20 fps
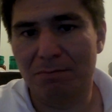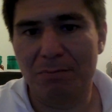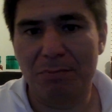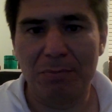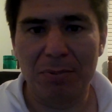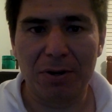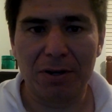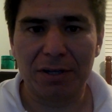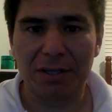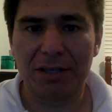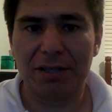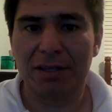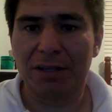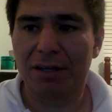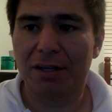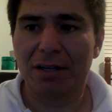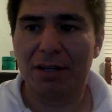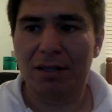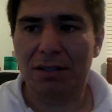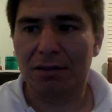
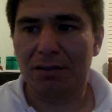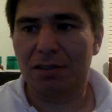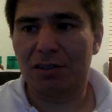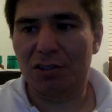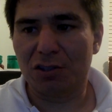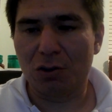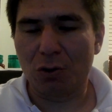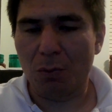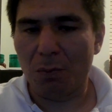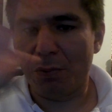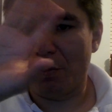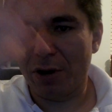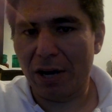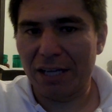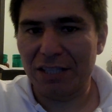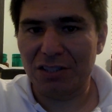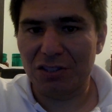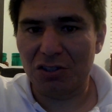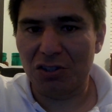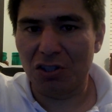little boy
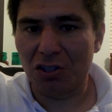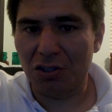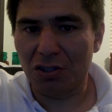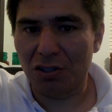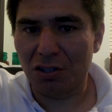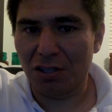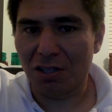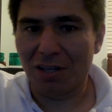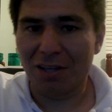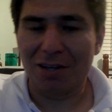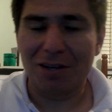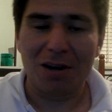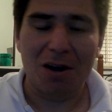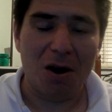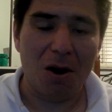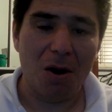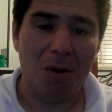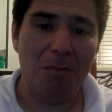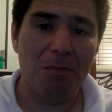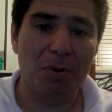has done
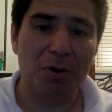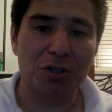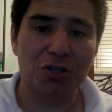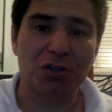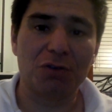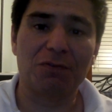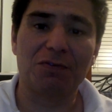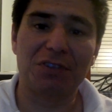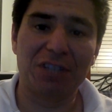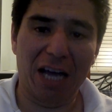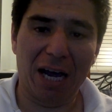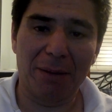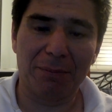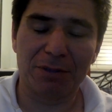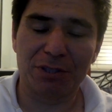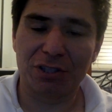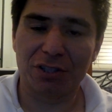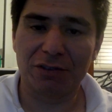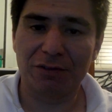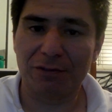a bunch of
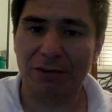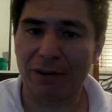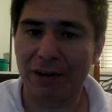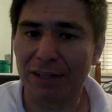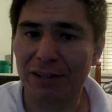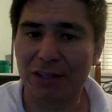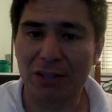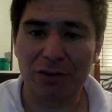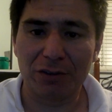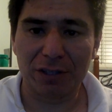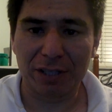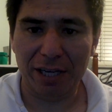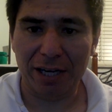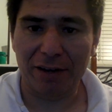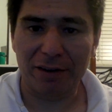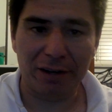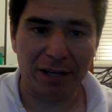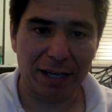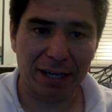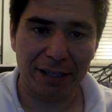damage right there in
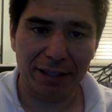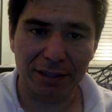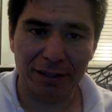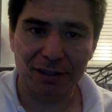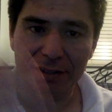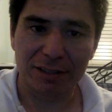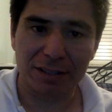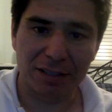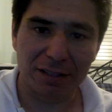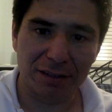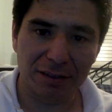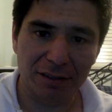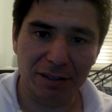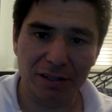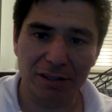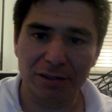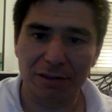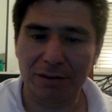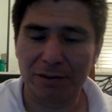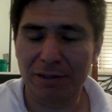Carolinas, and
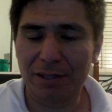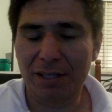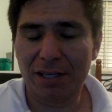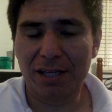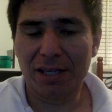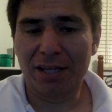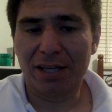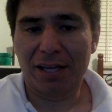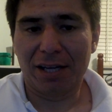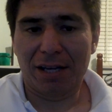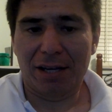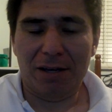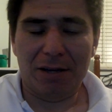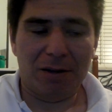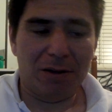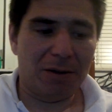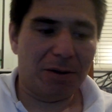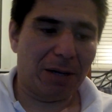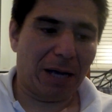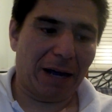you know.
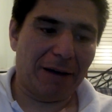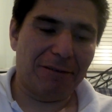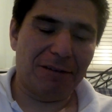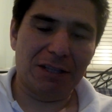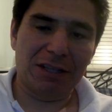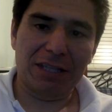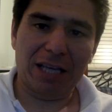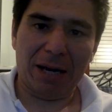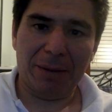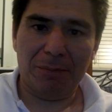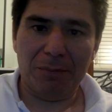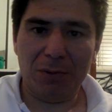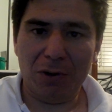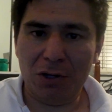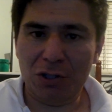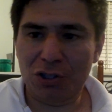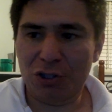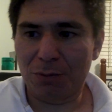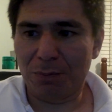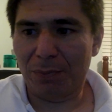It happened that
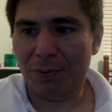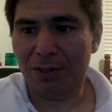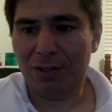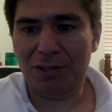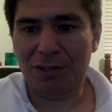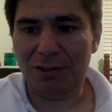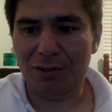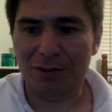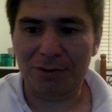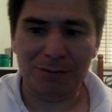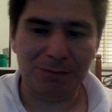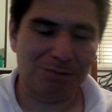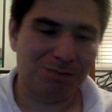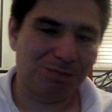much, but, you know,